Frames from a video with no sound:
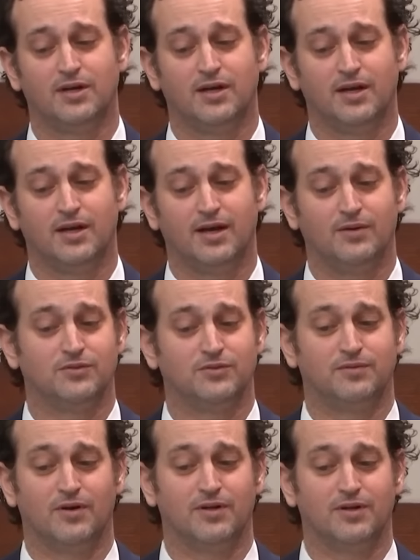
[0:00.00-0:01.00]
and it was
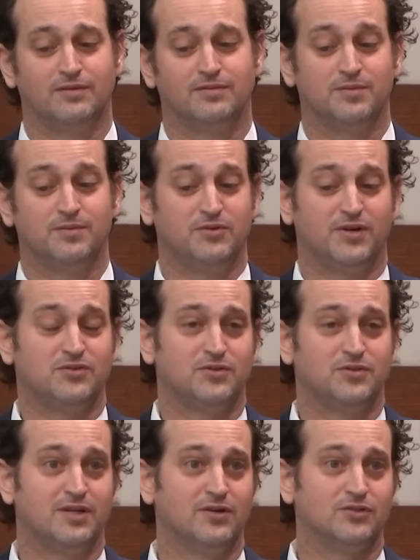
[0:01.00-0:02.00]
they've been friends for
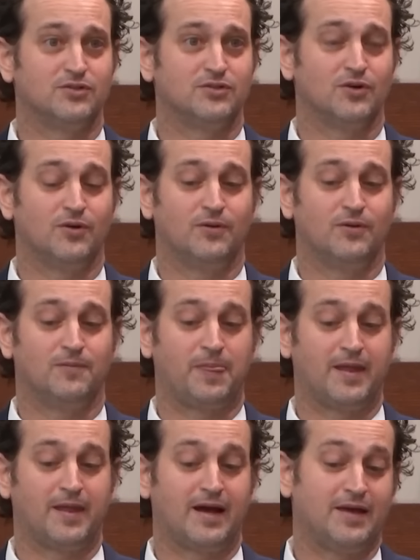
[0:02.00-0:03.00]
years. So
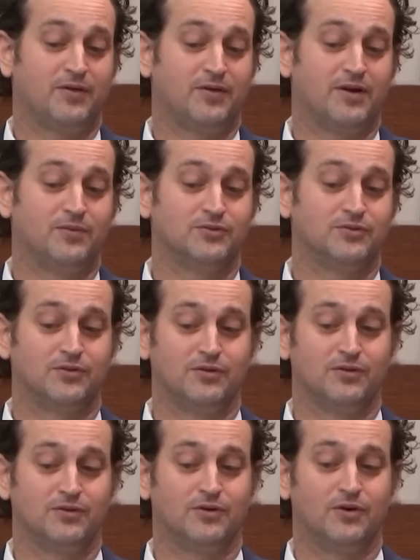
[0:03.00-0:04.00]
I thought it was
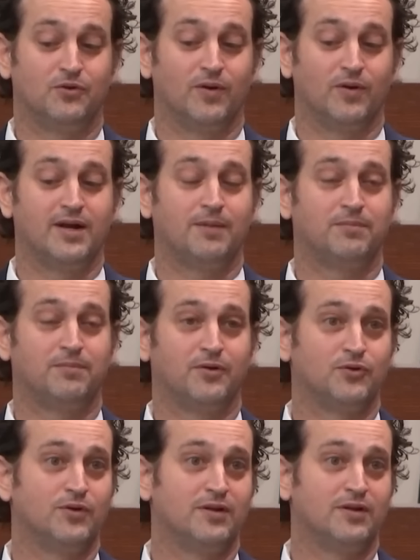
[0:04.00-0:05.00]
a great
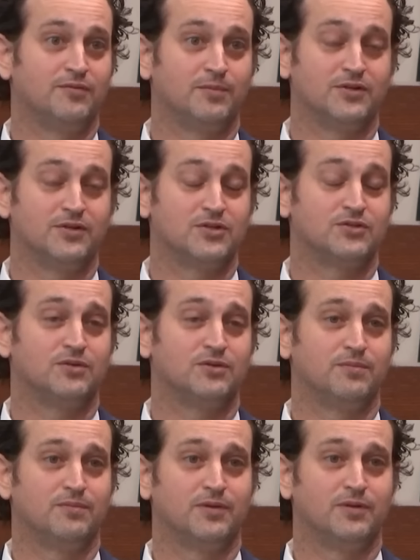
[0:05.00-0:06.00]
opportunity for my sister
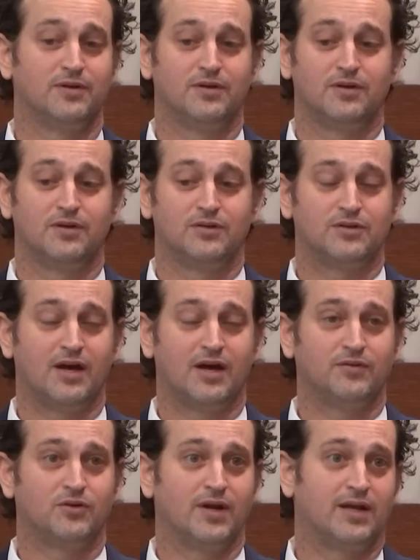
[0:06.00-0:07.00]
to have
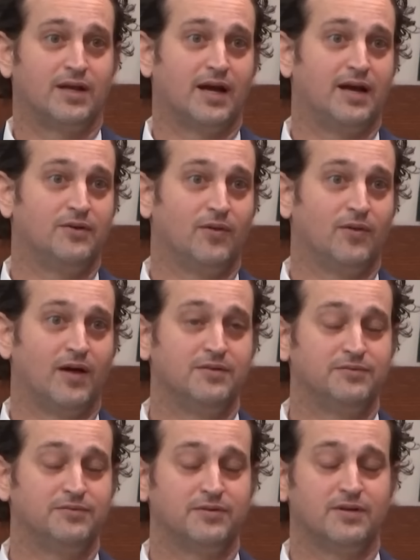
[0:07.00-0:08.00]
a great guy in her
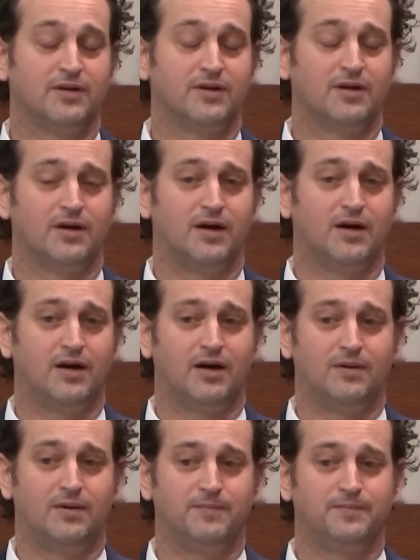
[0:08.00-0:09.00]
life.
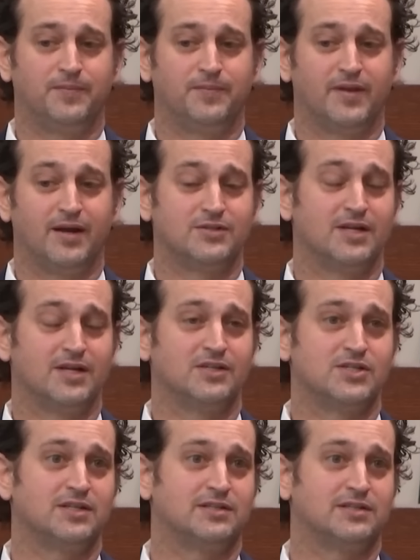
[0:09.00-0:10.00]
And I was getting
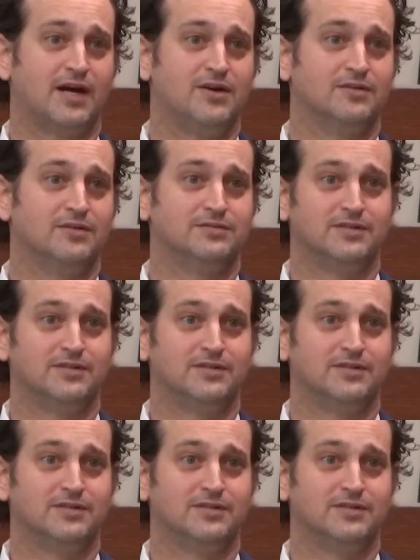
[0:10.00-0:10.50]
sick and tired